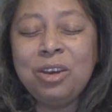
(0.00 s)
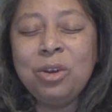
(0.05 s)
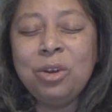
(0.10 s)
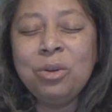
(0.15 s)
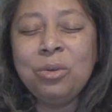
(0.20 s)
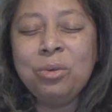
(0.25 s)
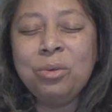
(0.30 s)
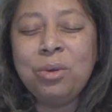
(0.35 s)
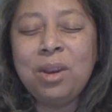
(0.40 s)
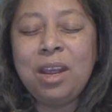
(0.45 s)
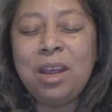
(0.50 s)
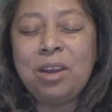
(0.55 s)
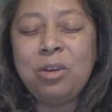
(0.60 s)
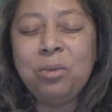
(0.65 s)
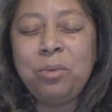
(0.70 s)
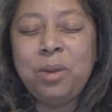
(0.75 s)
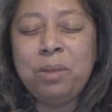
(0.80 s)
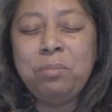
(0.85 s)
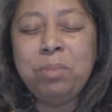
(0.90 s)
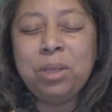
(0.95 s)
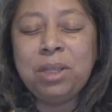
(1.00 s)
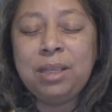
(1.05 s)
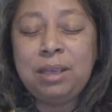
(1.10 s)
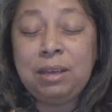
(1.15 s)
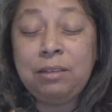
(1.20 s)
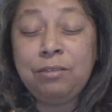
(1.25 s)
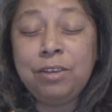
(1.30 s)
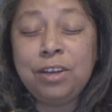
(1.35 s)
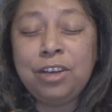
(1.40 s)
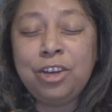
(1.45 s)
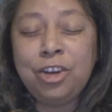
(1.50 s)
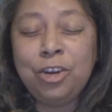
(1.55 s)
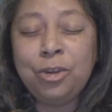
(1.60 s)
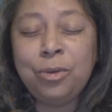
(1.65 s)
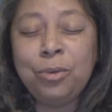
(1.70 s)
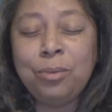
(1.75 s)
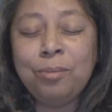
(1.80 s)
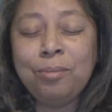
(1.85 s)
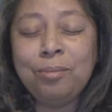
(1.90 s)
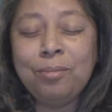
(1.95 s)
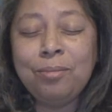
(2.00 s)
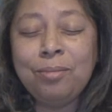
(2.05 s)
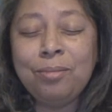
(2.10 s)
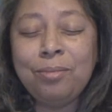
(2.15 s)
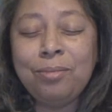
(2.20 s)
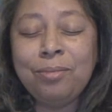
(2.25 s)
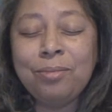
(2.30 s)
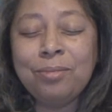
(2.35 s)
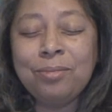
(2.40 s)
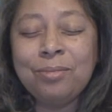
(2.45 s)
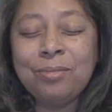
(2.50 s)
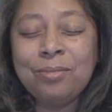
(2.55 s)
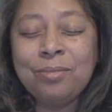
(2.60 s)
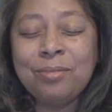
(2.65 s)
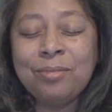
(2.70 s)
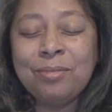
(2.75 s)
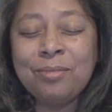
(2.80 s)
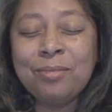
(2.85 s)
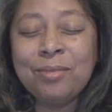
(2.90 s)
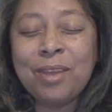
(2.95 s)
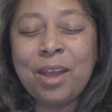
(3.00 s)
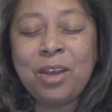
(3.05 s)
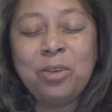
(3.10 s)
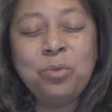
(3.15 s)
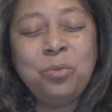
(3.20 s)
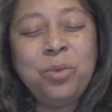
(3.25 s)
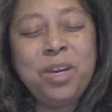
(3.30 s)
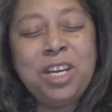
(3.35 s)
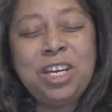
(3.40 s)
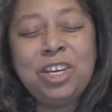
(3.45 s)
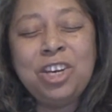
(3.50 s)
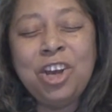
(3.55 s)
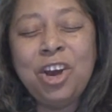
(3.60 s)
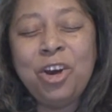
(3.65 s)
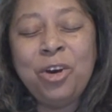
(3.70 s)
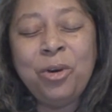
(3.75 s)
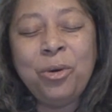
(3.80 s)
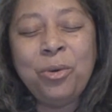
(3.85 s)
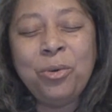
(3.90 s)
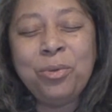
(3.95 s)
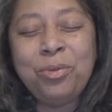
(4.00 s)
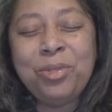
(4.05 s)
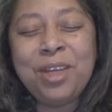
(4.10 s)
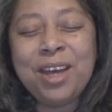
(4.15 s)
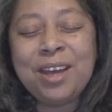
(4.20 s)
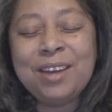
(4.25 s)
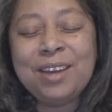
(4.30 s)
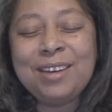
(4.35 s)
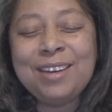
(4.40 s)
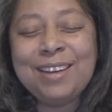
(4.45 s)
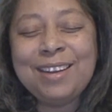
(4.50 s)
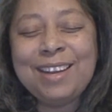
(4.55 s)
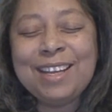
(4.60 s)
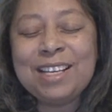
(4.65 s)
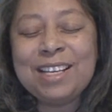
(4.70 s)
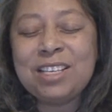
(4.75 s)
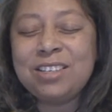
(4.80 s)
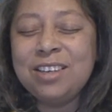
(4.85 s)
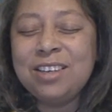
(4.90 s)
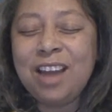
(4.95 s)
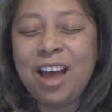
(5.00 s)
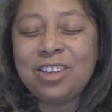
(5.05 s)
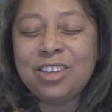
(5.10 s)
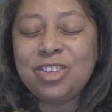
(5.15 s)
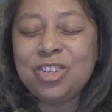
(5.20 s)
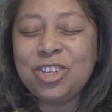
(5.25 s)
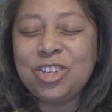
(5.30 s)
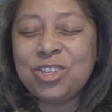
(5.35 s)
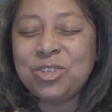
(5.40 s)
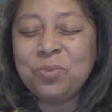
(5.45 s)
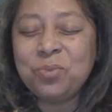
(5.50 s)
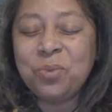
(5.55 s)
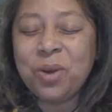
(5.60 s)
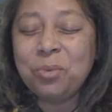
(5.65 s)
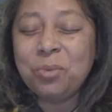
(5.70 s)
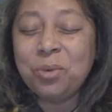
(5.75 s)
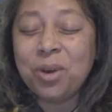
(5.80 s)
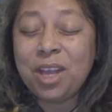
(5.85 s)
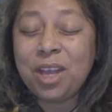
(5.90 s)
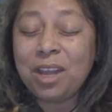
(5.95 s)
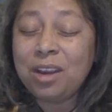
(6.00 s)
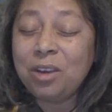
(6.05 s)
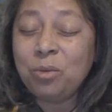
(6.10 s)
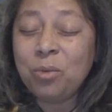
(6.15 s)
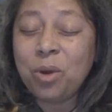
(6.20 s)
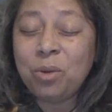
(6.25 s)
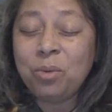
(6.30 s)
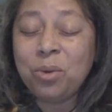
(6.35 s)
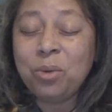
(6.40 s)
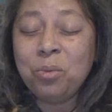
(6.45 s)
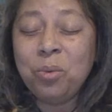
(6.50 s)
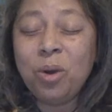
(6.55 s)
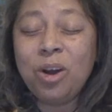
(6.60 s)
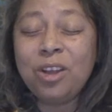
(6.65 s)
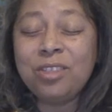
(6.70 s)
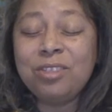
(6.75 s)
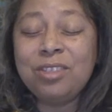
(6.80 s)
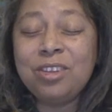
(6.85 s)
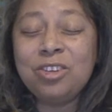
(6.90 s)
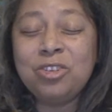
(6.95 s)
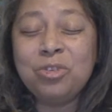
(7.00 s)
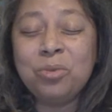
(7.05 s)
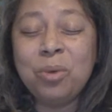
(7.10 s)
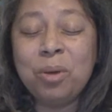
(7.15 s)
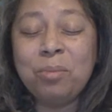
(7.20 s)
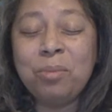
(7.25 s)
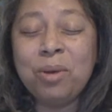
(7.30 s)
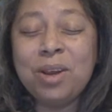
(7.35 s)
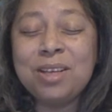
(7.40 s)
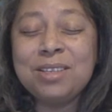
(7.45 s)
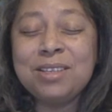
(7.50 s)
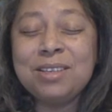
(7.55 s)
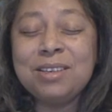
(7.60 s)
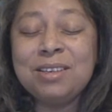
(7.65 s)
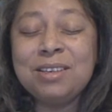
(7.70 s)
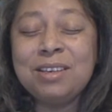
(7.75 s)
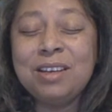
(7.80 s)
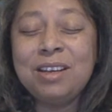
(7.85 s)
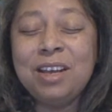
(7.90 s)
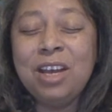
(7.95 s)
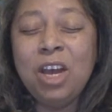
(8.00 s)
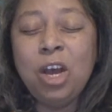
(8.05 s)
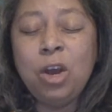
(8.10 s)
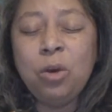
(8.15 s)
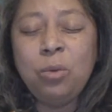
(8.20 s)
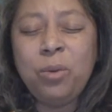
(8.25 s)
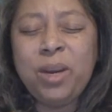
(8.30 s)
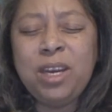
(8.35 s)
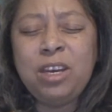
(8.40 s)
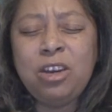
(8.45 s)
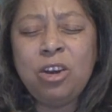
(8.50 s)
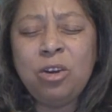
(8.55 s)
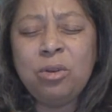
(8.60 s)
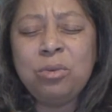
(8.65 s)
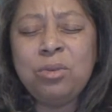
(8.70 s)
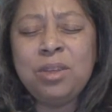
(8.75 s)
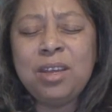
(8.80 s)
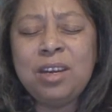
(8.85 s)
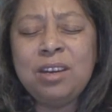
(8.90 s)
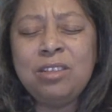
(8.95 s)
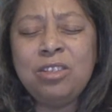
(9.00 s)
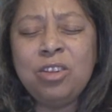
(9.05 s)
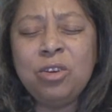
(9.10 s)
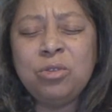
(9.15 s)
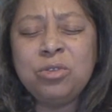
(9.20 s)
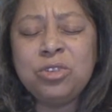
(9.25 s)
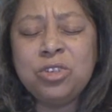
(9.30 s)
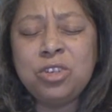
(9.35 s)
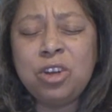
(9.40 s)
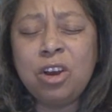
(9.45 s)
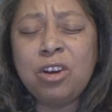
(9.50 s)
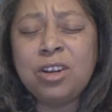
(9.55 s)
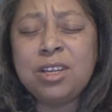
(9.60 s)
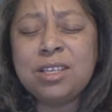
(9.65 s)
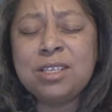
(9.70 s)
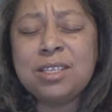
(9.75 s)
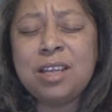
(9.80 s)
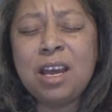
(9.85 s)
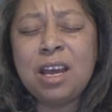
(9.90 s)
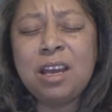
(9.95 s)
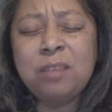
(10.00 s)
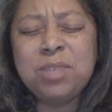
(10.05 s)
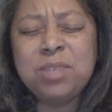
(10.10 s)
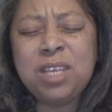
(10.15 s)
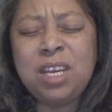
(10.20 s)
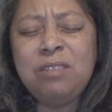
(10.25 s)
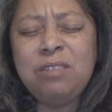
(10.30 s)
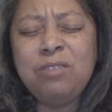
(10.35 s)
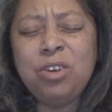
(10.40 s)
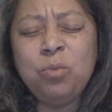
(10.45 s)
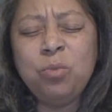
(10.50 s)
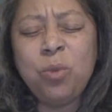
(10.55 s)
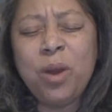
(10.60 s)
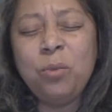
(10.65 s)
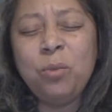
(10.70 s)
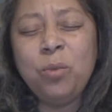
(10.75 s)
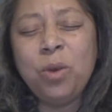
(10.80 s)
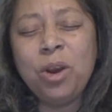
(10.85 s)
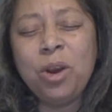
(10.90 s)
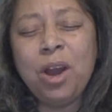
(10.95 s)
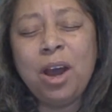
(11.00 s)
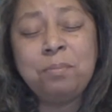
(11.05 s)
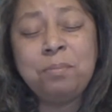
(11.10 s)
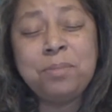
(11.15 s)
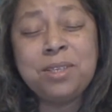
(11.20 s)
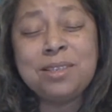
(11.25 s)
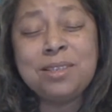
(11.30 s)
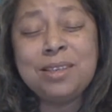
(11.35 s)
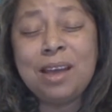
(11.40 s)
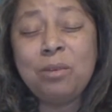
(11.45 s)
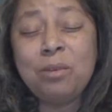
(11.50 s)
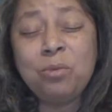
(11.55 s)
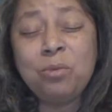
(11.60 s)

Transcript: Creator, we believe in you. And we know that it's not just when we're getting what we want that you are present. We know that in those darkest times, even when we're upset